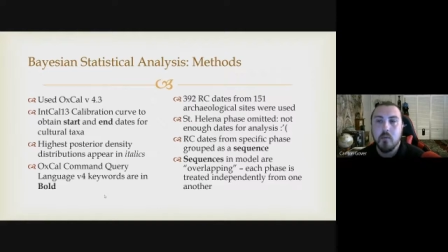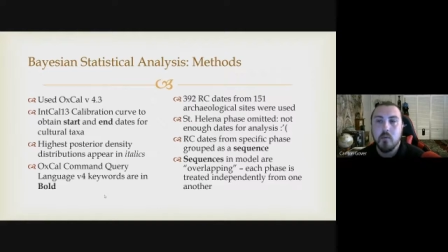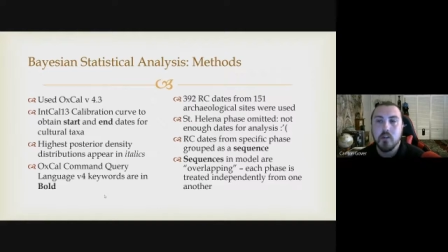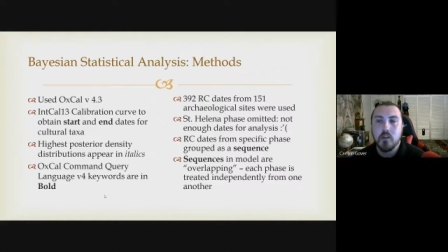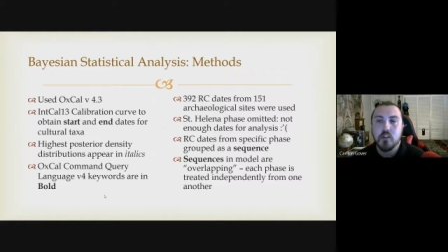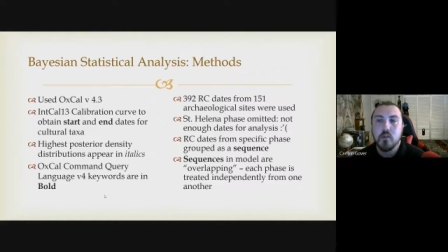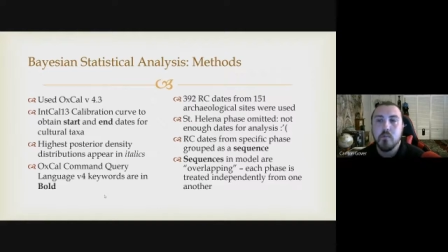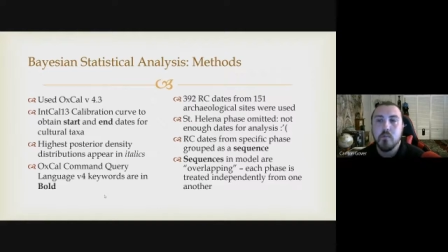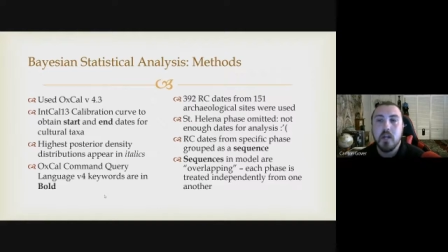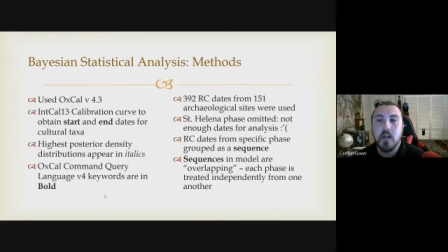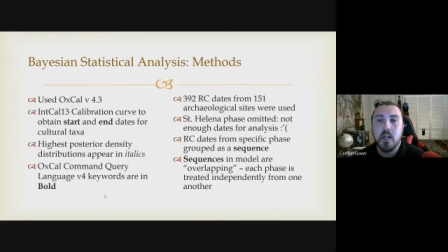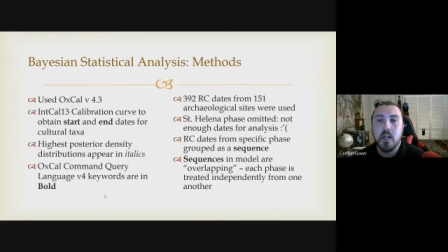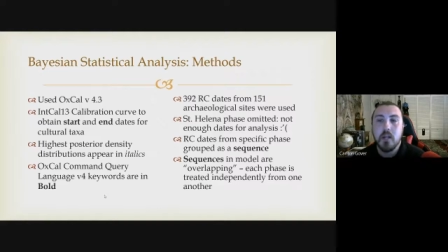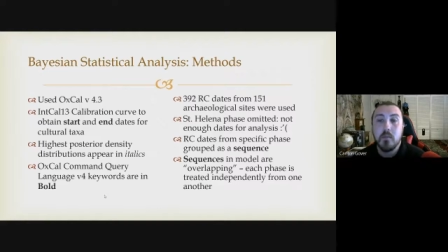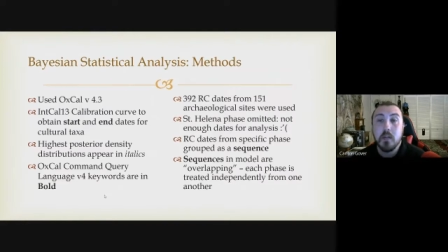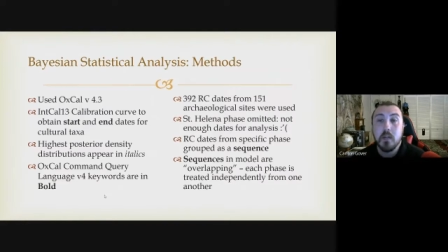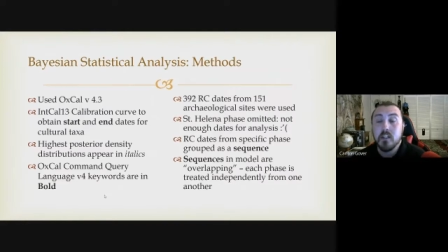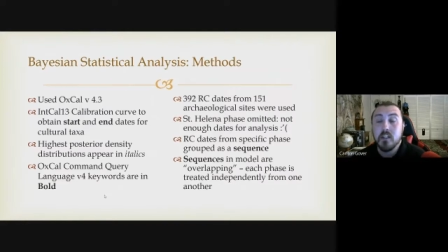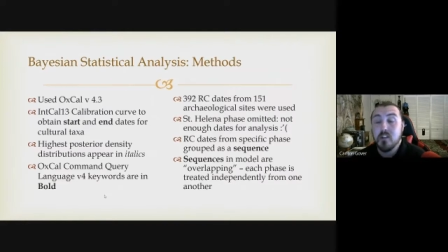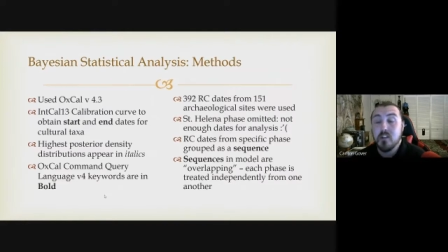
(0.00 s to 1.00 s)
was omitted
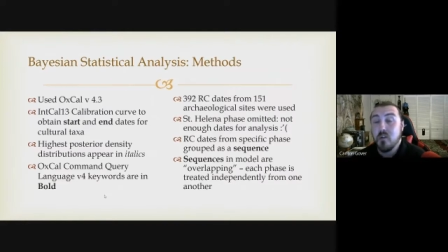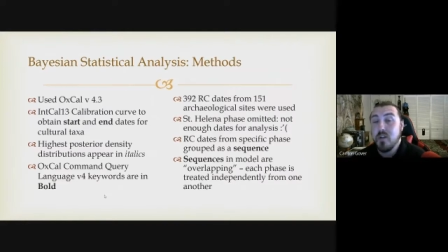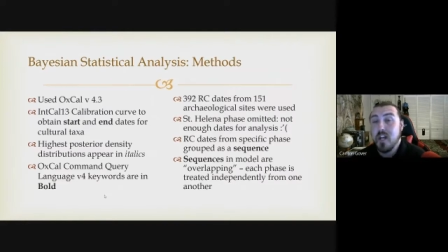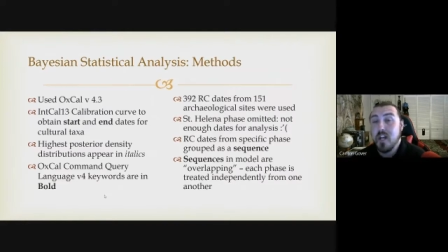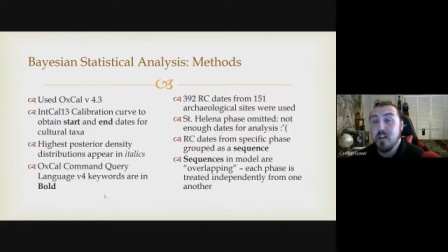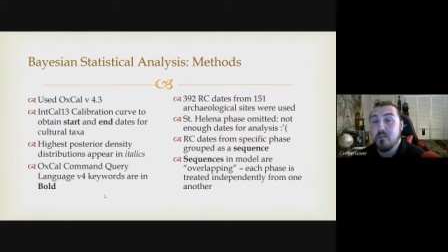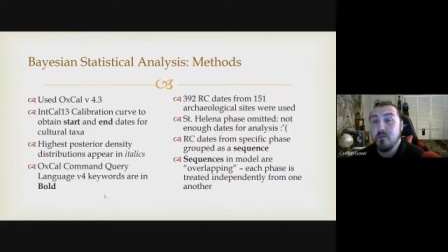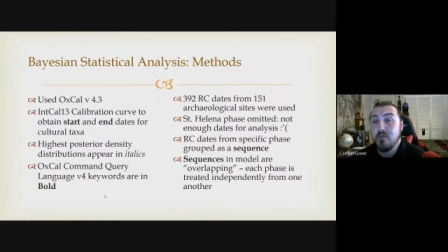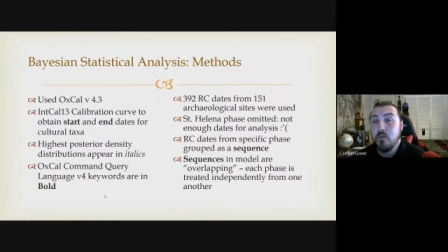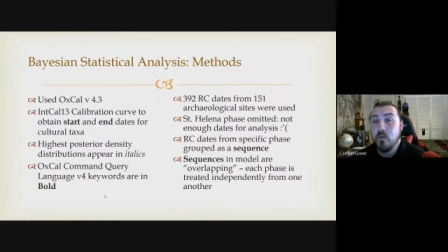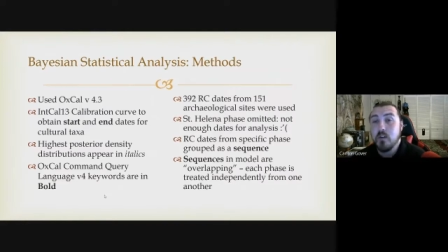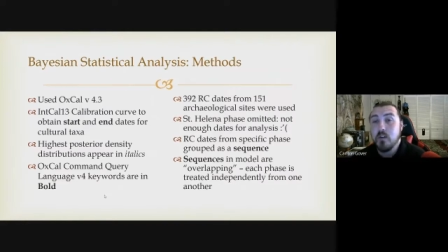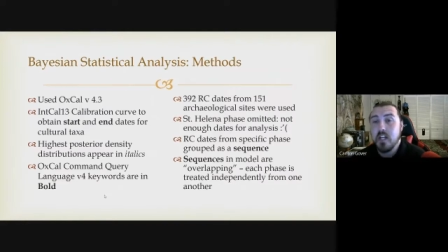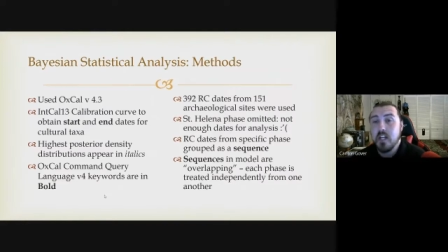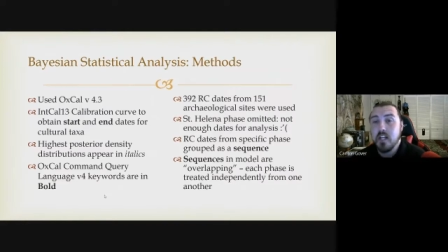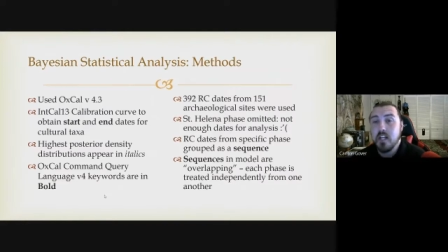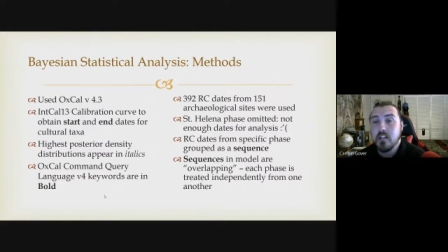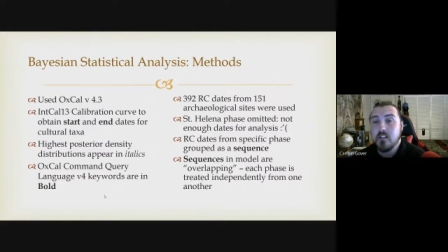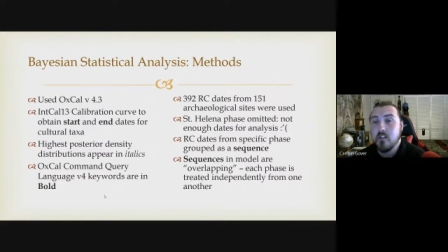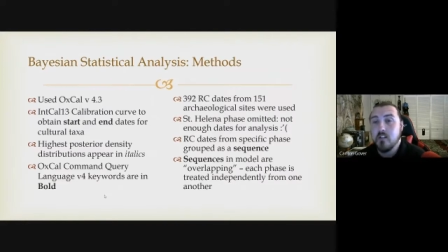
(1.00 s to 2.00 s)
because it only had four
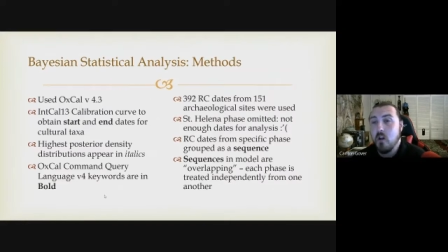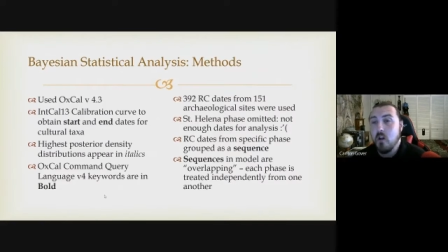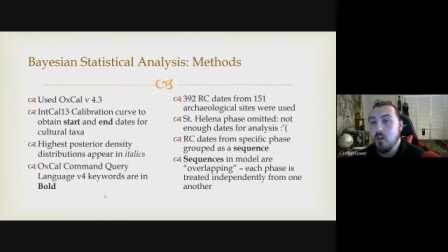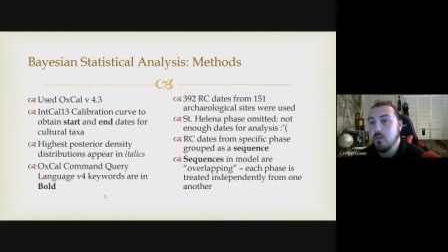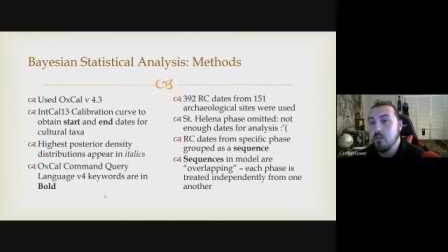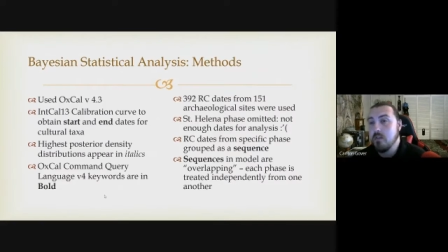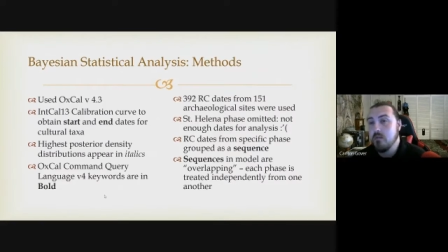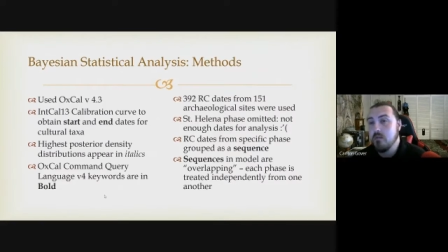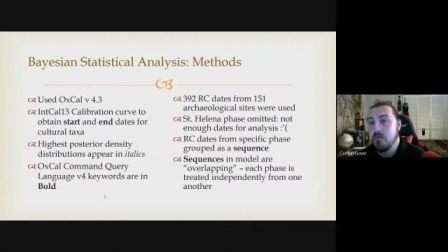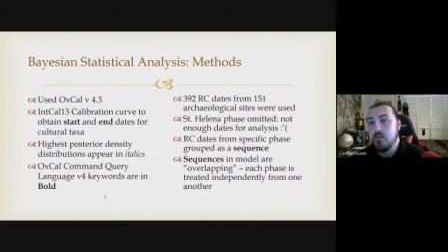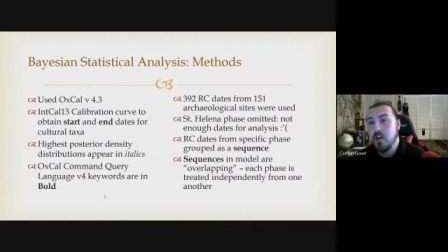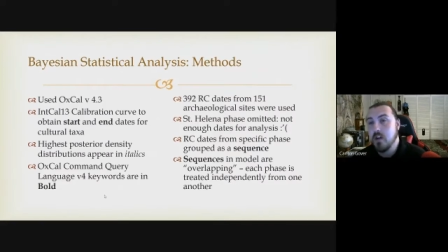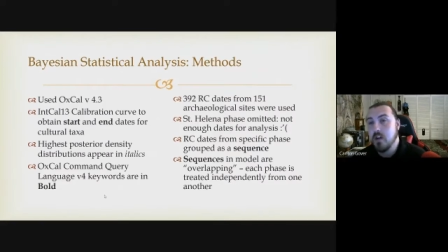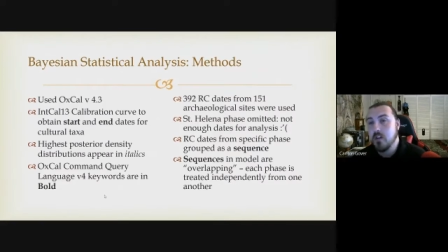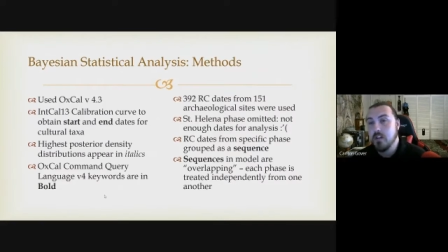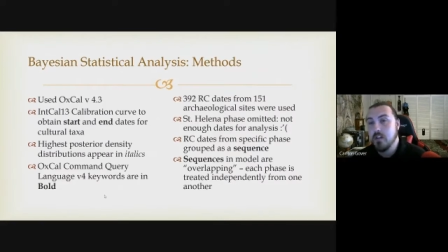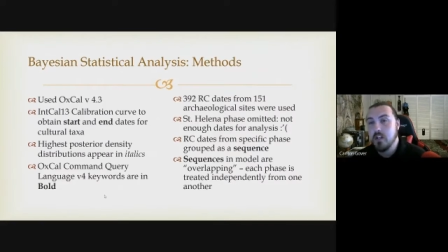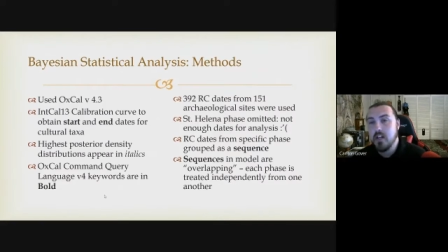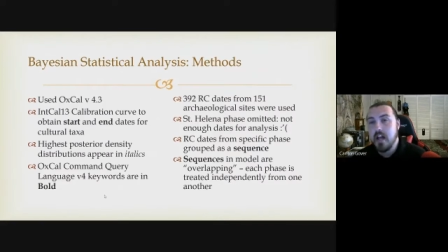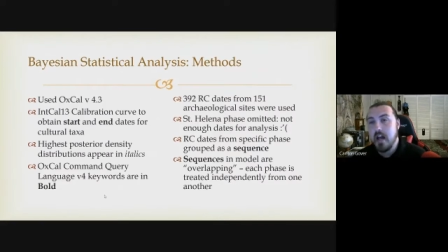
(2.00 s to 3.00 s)
dates and all of them
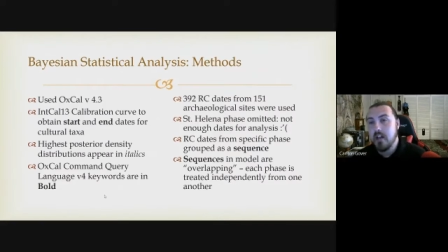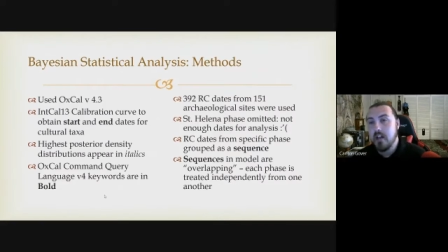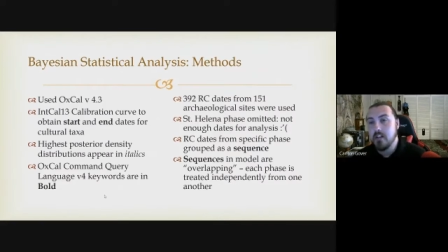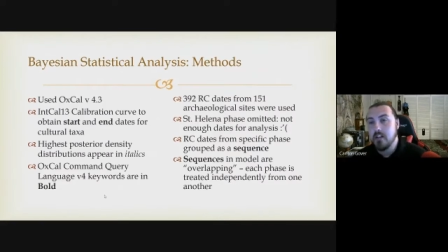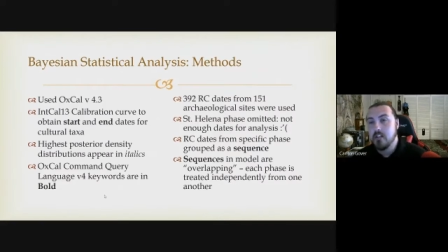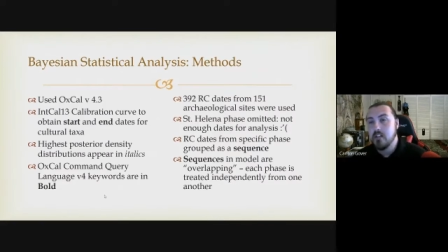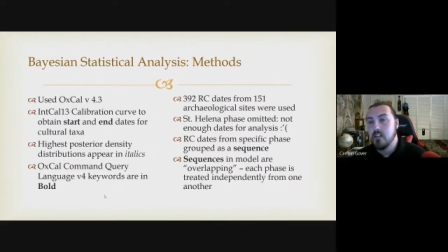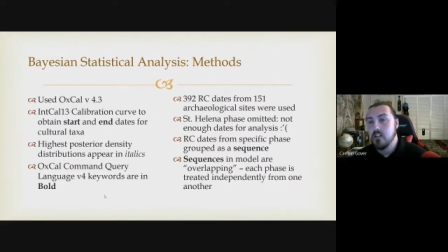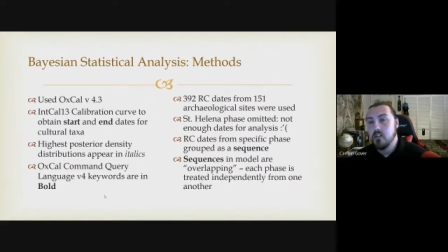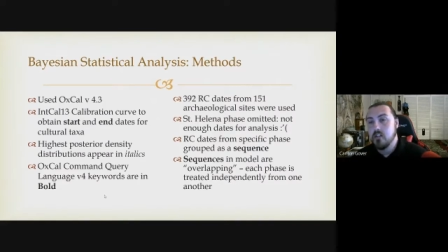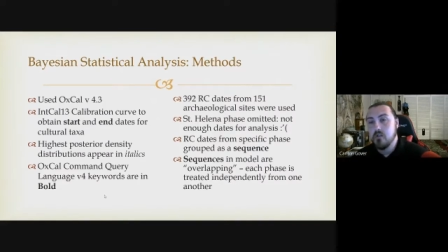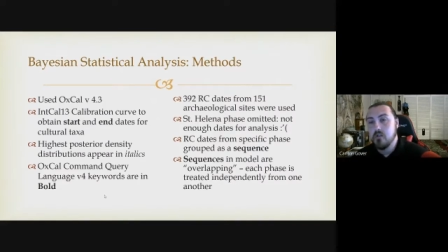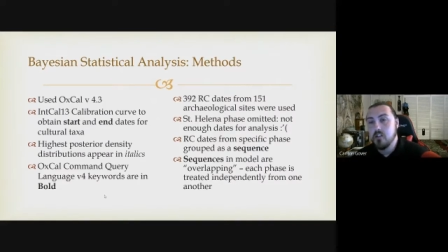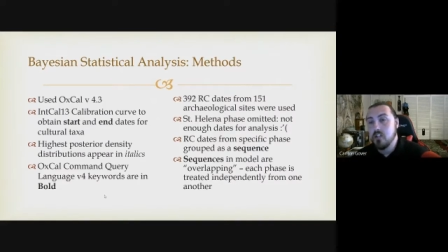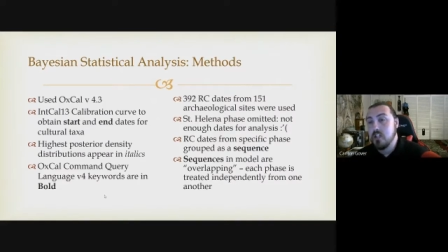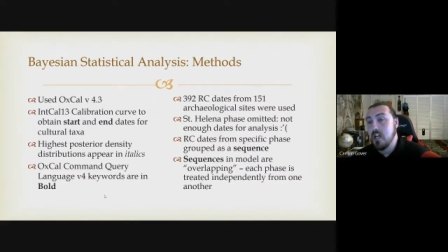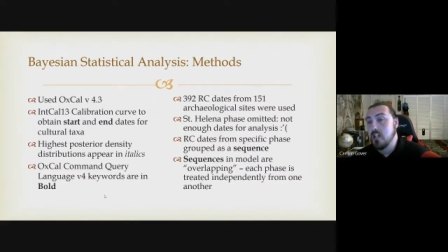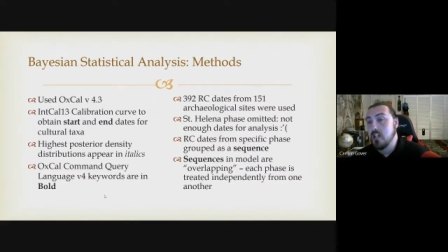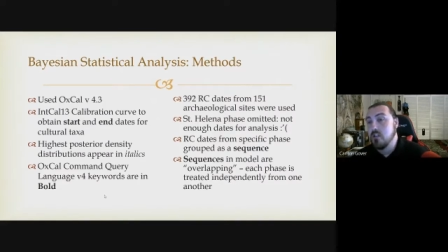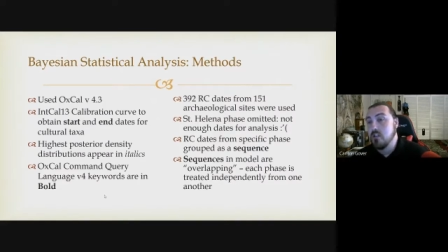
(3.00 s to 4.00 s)
failed the analysis. So we
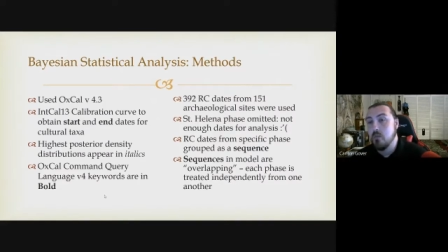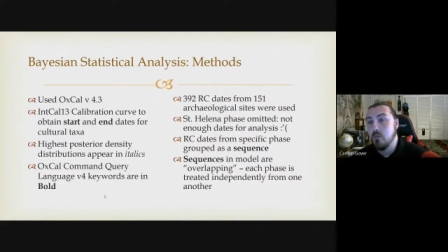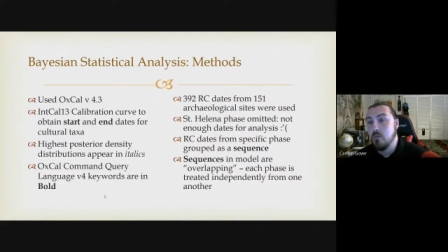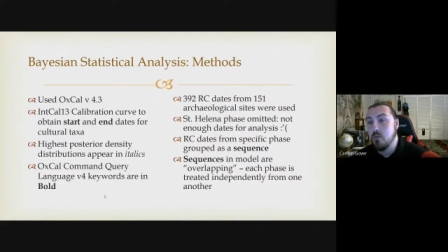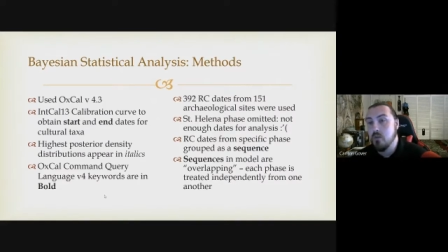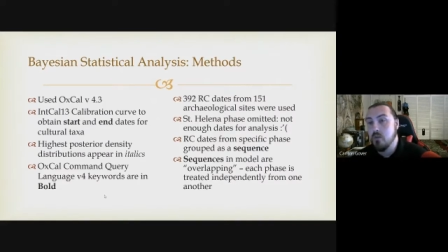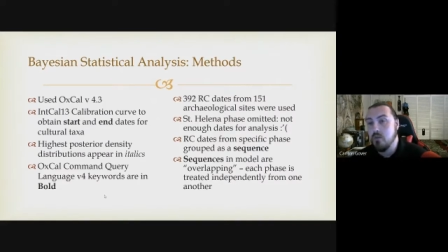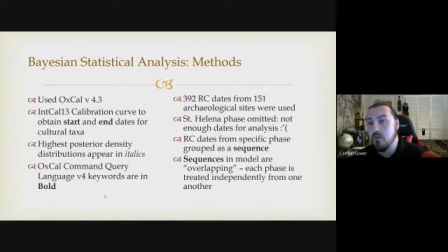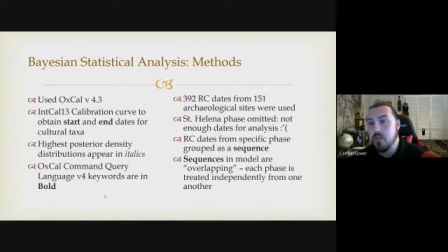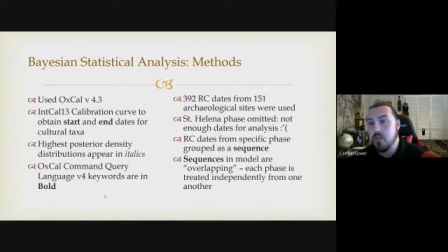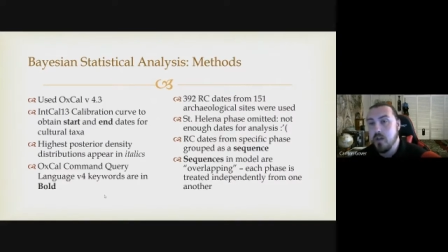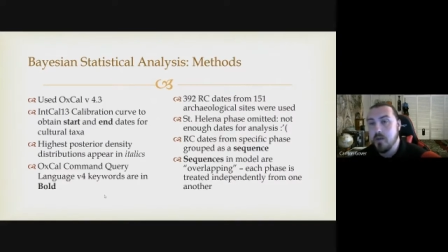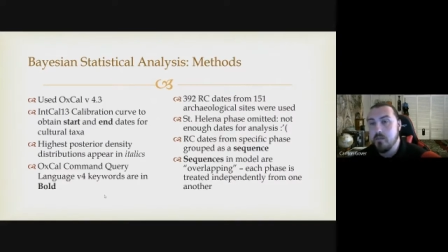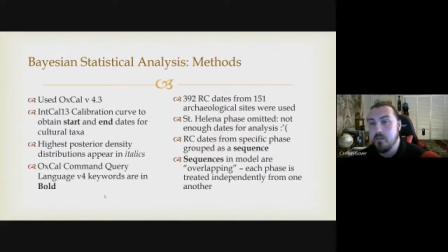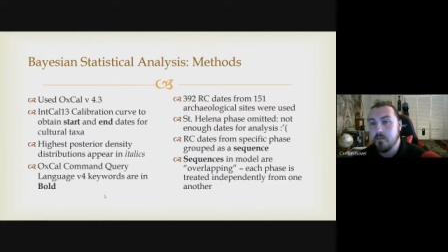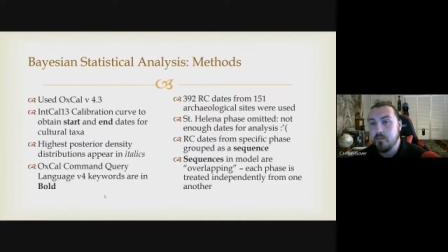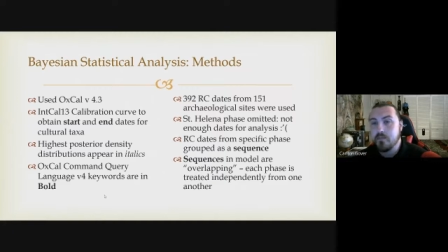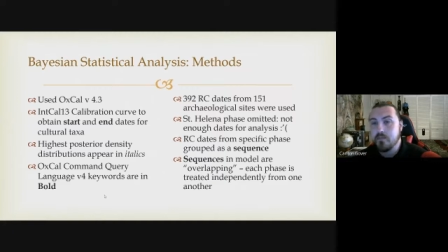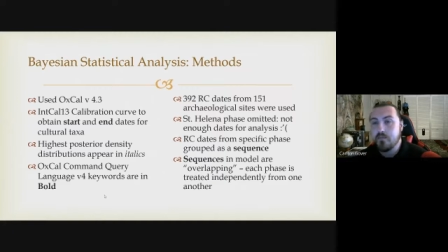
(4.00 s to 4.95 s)
just had to remove them.